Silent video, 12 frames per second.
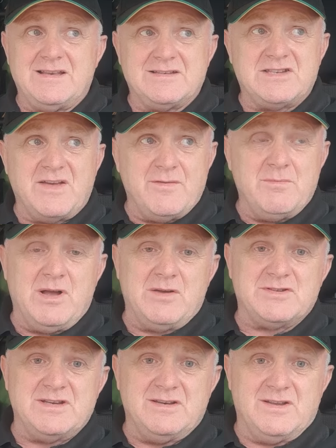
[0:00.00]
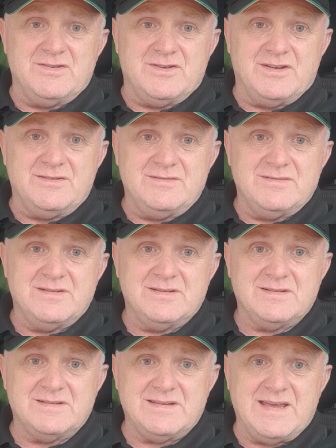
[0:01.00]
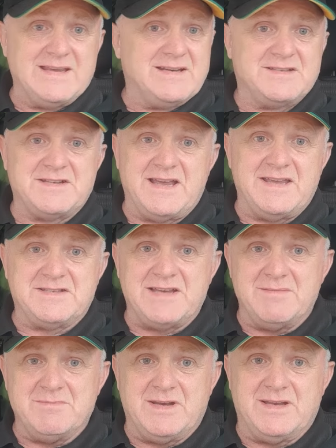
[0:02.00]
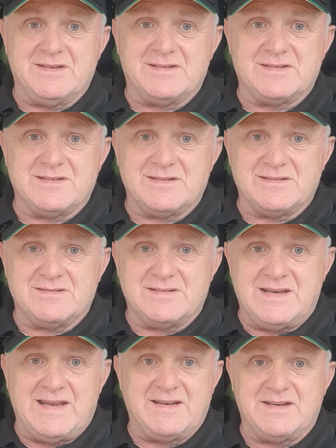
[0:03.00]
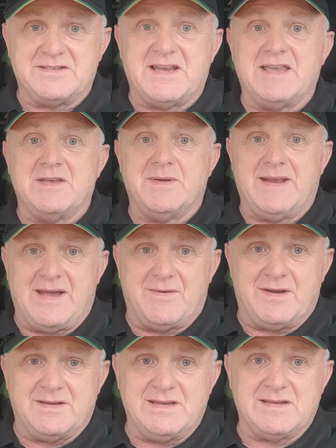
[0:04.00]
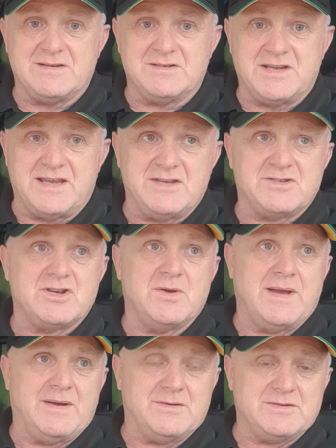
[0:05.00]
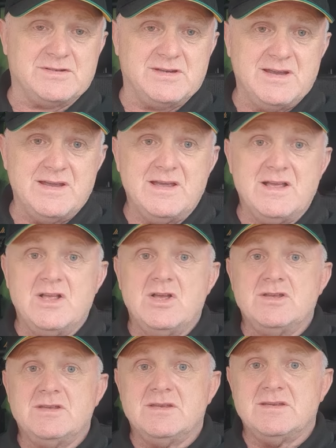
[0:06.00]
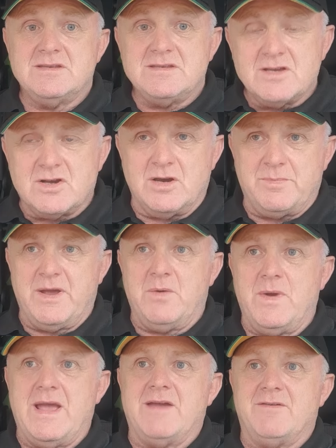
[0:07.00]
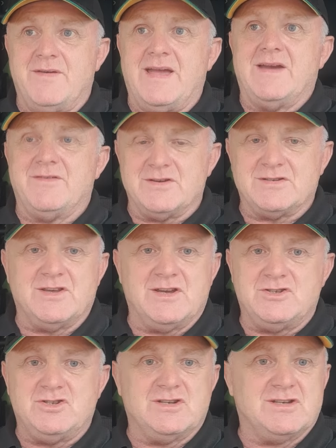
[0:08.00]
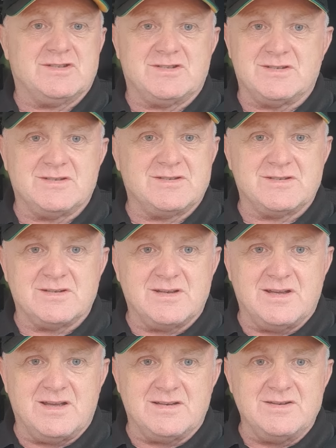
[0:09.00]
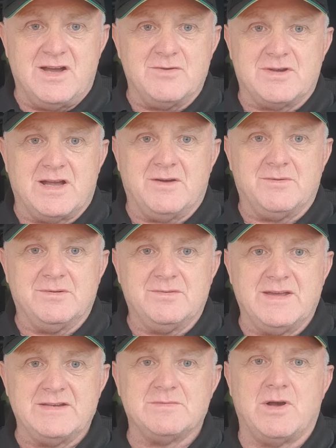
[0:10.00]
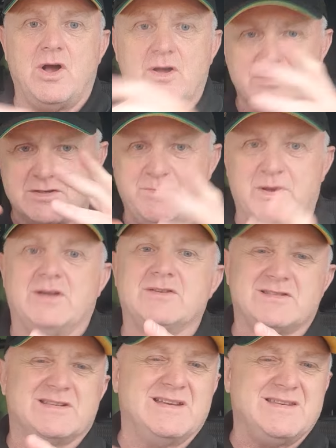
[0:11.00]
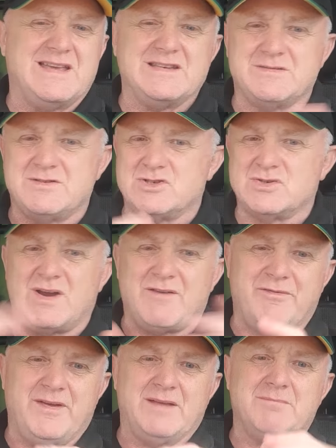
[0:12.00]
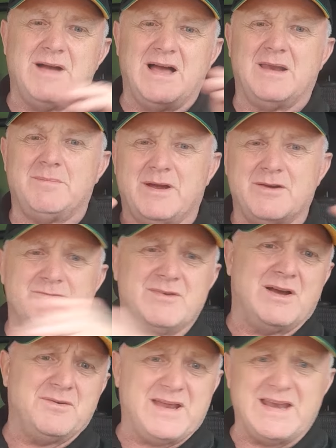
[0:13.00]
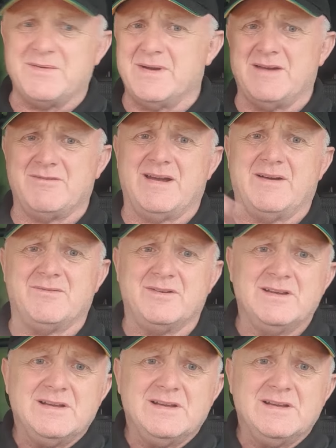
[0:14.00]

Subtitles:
7 miles in London ain't going to take you 10 minutes. It ain't going to take you an hour. It could take you 2 hours. You've got to be aware of areas that are just a no-go. There's hot spots and there's traffic, Marylebone Road, anywhere around